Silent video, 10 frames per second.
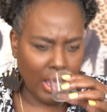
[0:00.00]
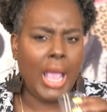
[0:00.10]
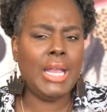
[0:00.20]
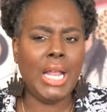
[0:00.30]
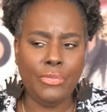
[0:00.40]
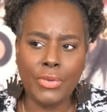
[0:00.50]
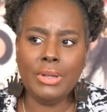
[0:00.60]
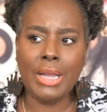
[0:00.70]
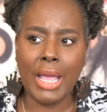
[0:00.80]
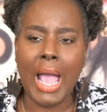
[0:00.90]
And I
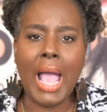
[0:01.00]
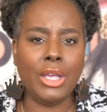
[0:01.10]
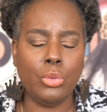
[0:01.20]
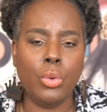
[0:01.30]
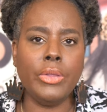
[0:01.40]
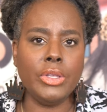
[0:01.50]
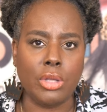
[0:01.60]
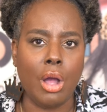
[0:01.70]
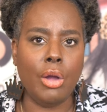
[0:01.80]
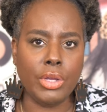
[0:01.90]
feel like I could wear this
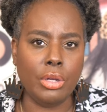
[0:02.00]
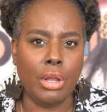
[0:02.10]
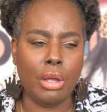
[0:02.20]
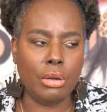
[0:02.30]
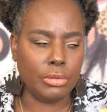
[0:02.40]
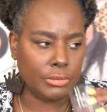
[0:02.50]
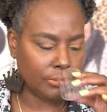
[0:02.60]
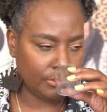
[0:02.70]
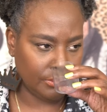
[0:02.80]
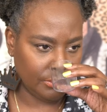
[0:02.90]
all year long.
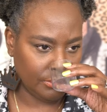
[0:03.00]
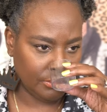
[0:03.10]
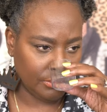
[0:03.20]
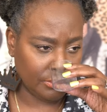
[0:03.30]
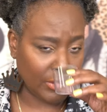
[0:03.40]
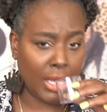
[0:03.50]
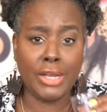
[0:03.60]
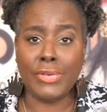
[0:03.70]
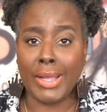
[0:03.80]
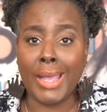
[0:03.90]
And
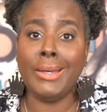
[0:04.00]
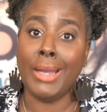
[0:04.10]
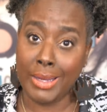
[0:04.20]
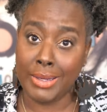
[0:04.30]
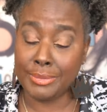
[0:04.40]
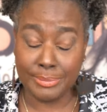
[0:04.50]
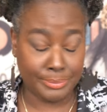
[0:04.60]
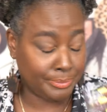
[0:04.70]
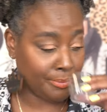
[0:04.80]
if I can't, I am.